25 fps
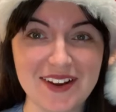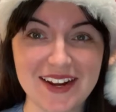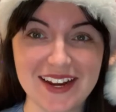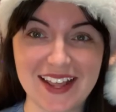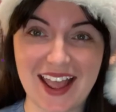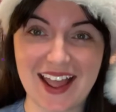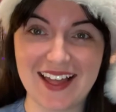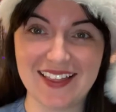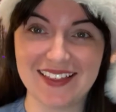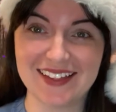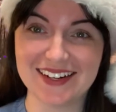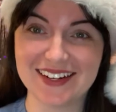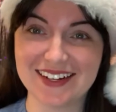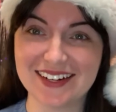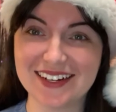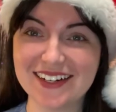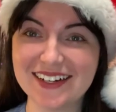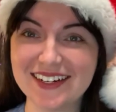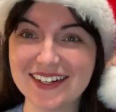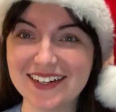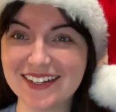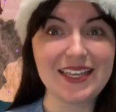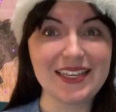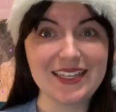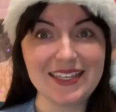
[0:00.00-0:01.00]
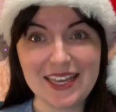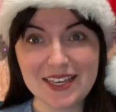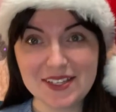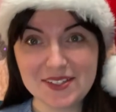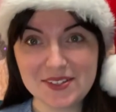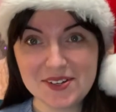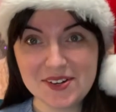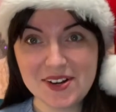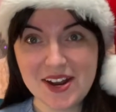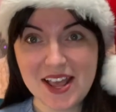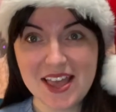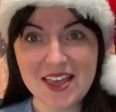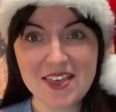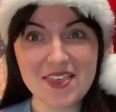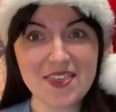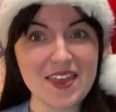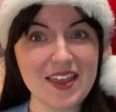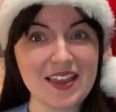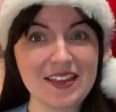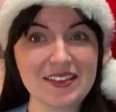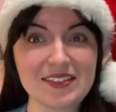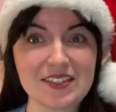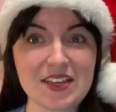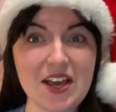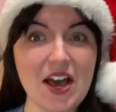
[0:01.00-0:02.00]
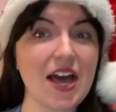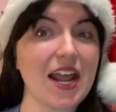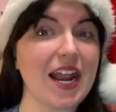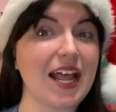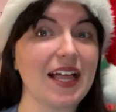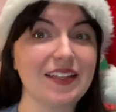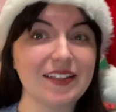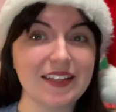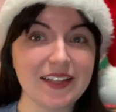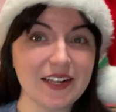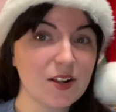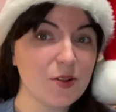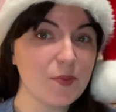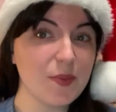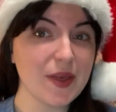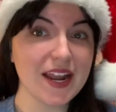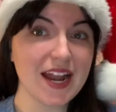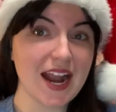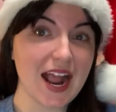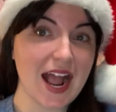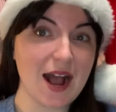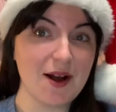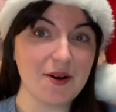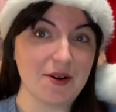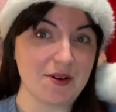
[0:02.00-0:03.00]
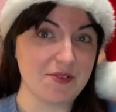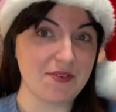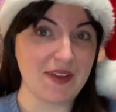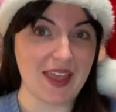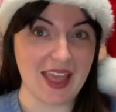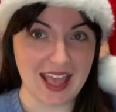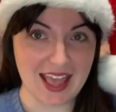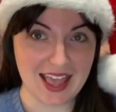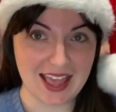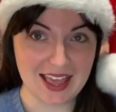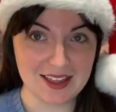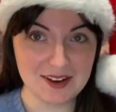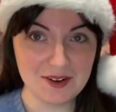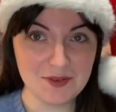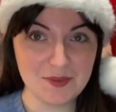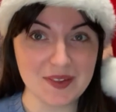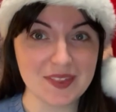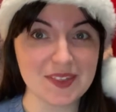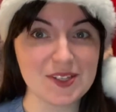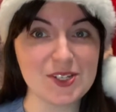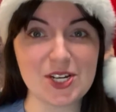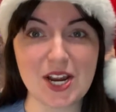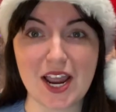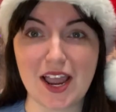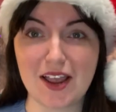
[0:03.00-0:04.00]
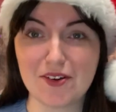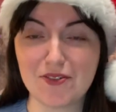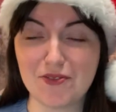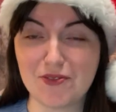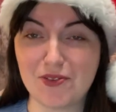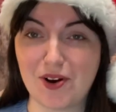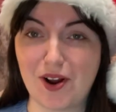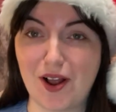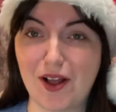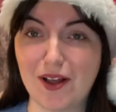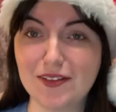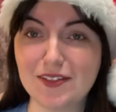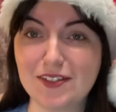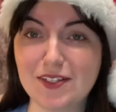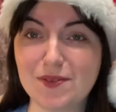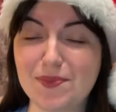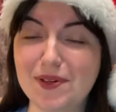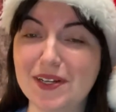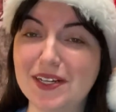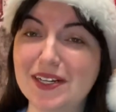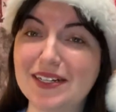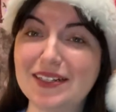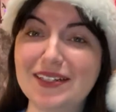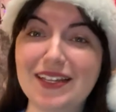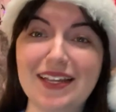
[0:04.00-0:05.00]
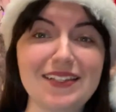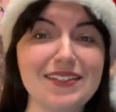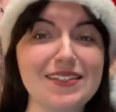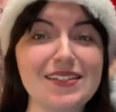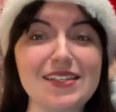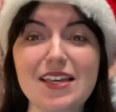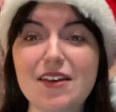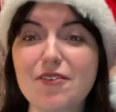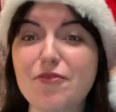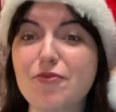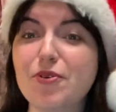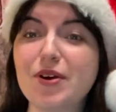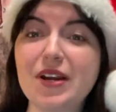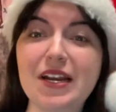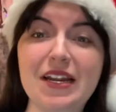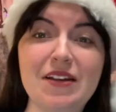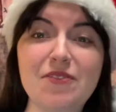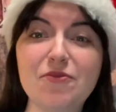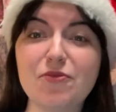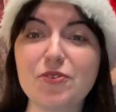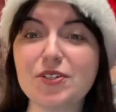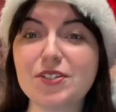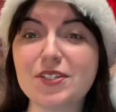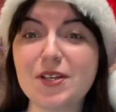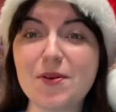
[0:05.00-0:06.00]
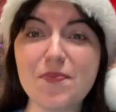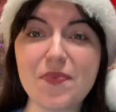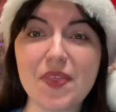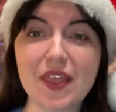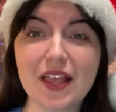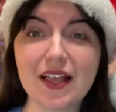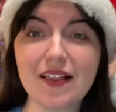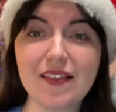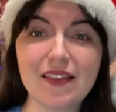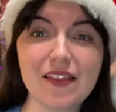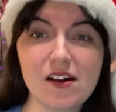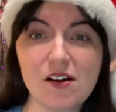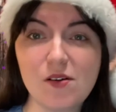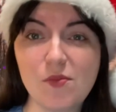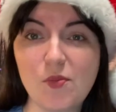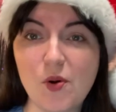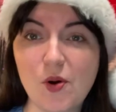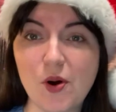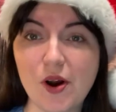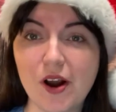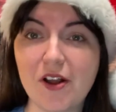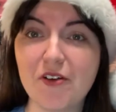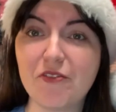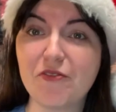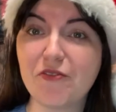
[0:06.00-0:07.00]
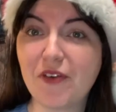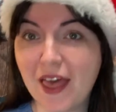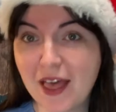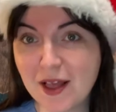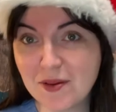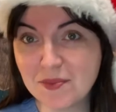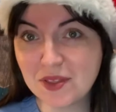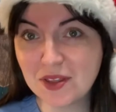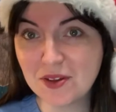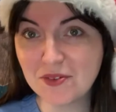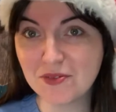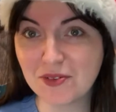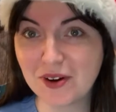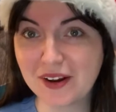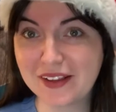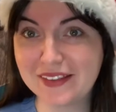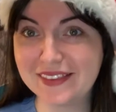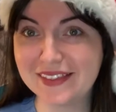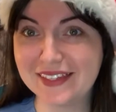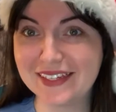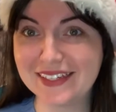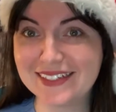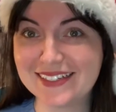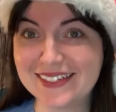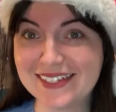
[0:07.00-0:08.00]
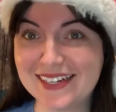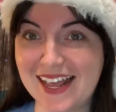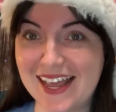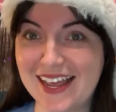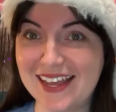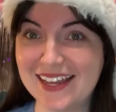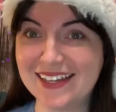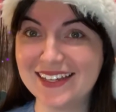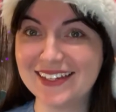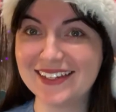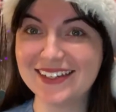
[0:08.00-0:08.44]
calendar. Yesterday, things got a little bit out of hand with Jack Frost, but let's see if we're in for something a little more family-friendly today.